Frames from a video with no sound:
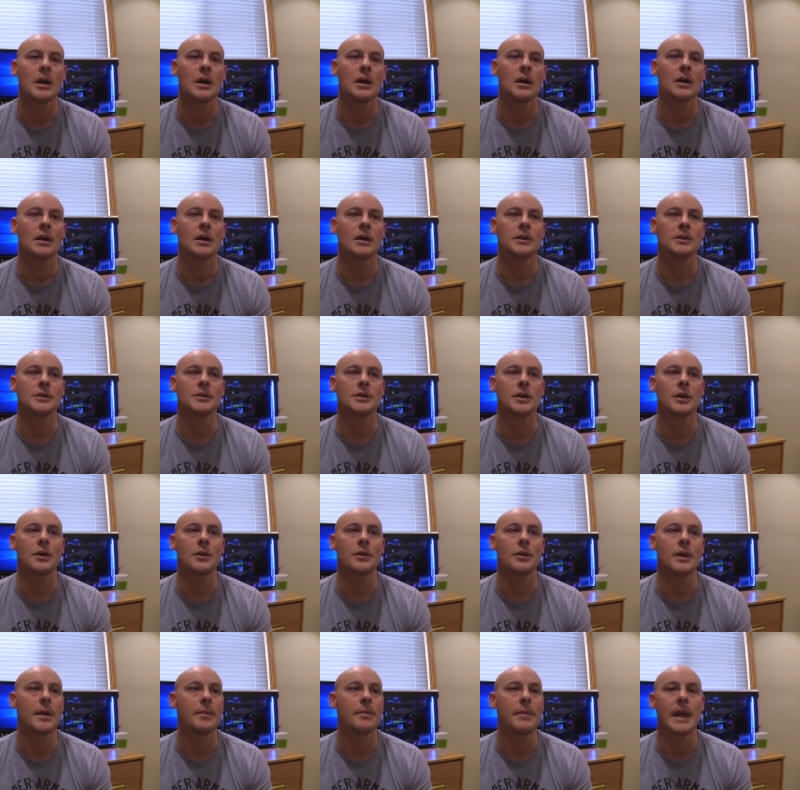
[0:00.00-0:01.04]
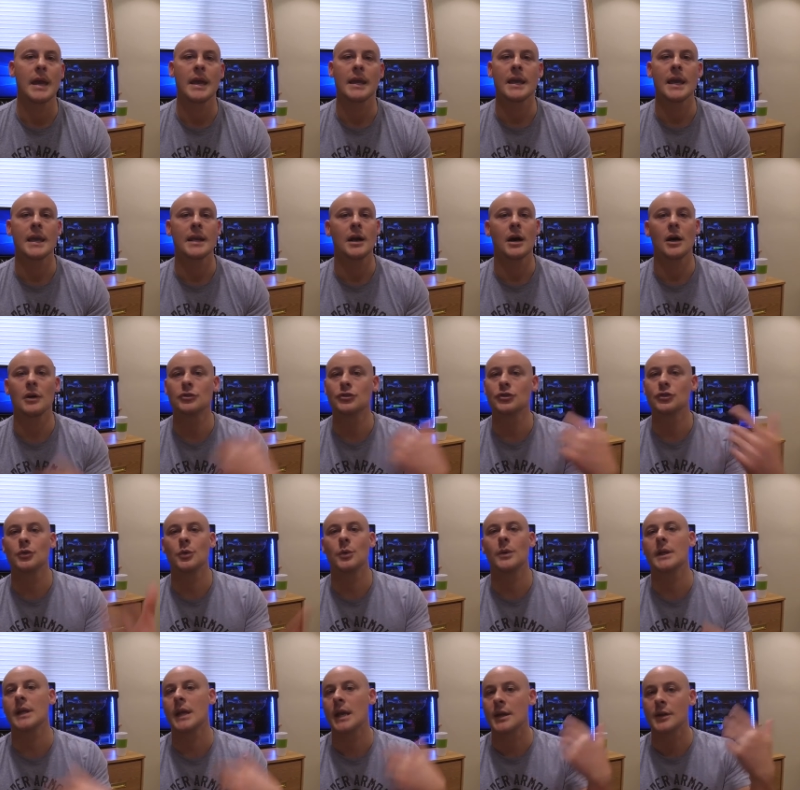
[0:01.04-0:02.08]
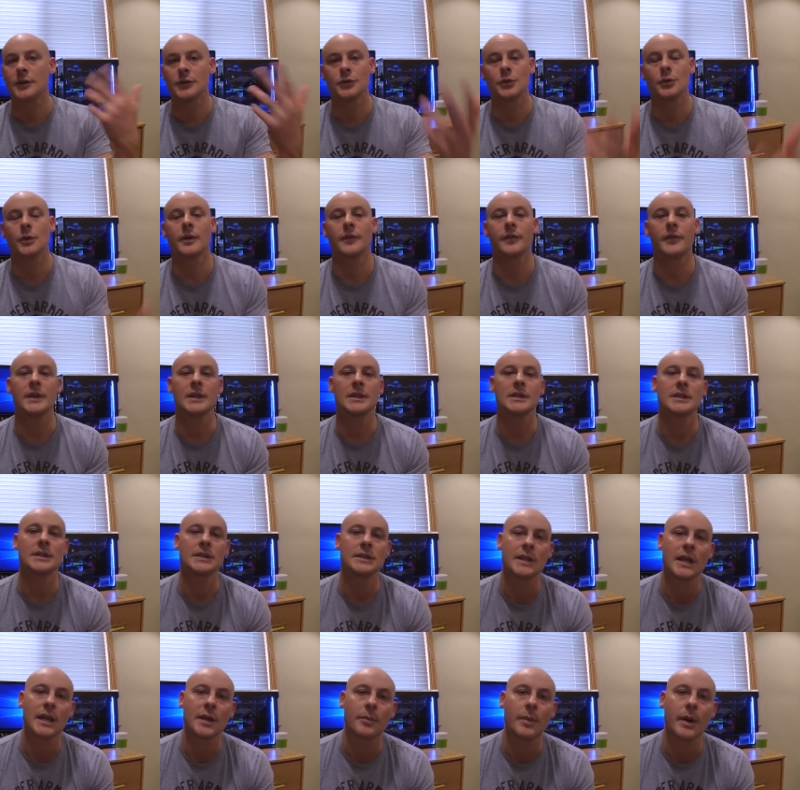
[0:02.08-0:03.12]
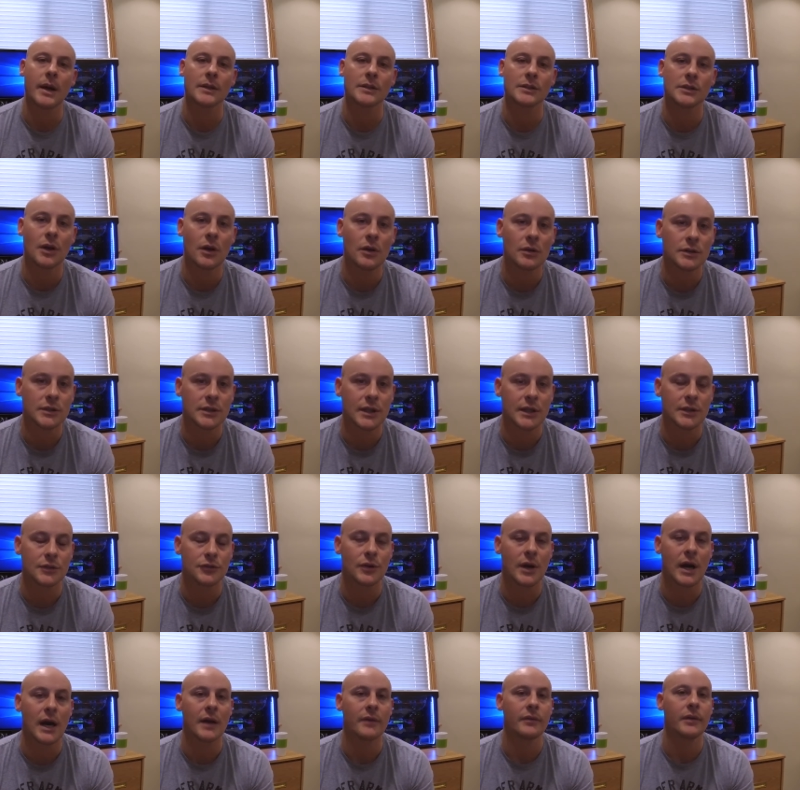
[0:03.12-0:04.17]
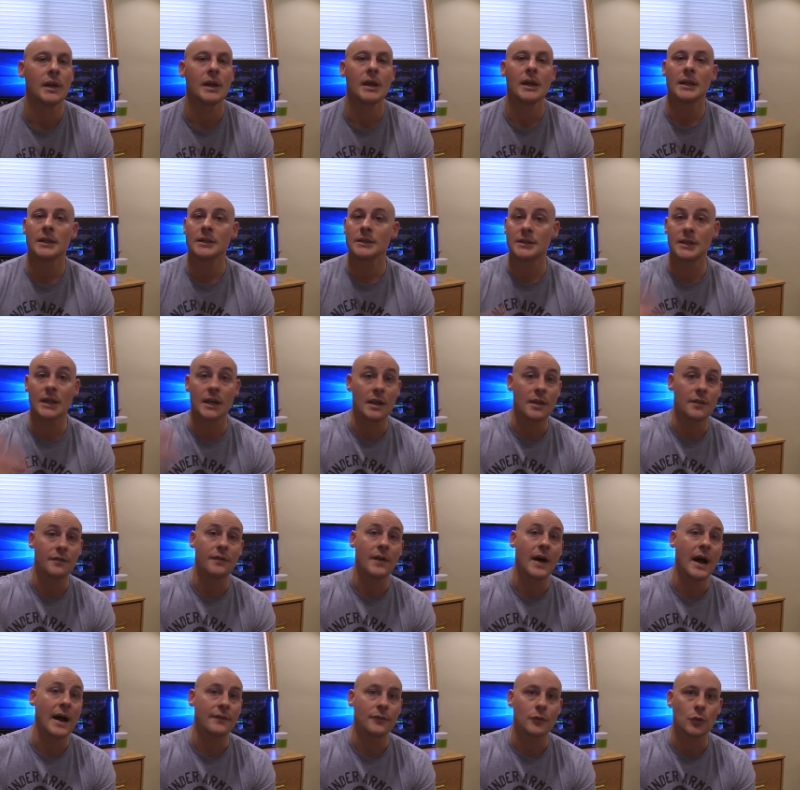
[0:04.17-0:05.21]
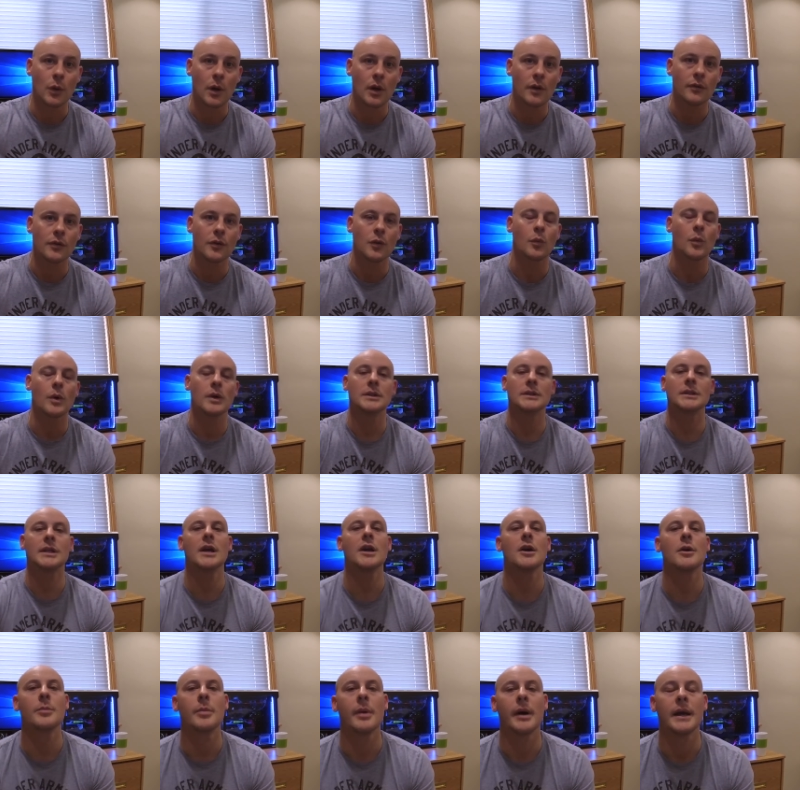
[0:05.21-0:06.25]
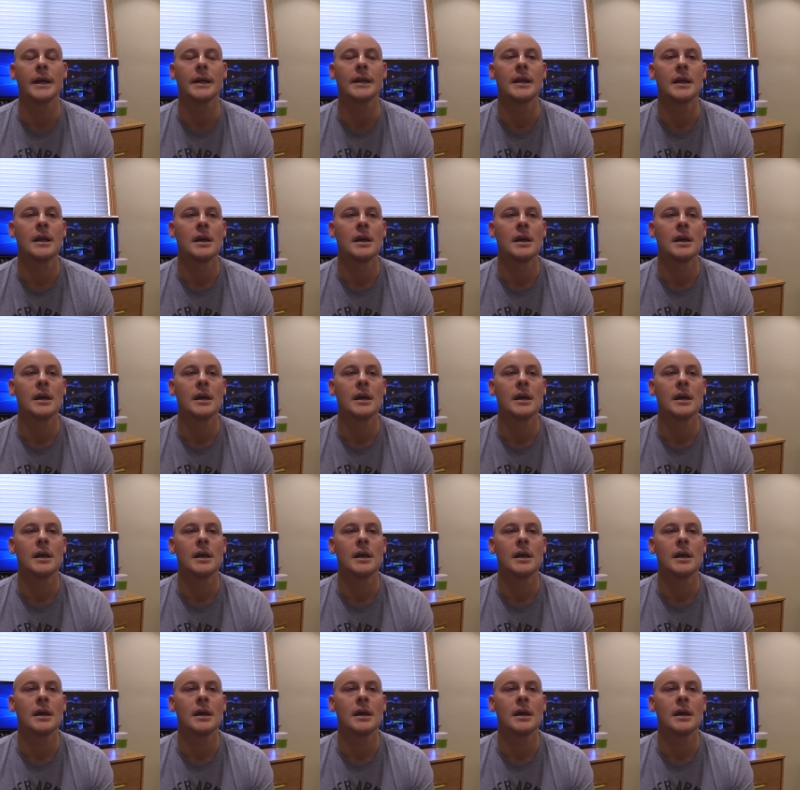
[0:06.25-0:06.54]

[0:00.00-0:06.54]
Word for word: Uh, so they may get 128 or 256 gigabyte solid state drive instead of the 512 with a one terabyte.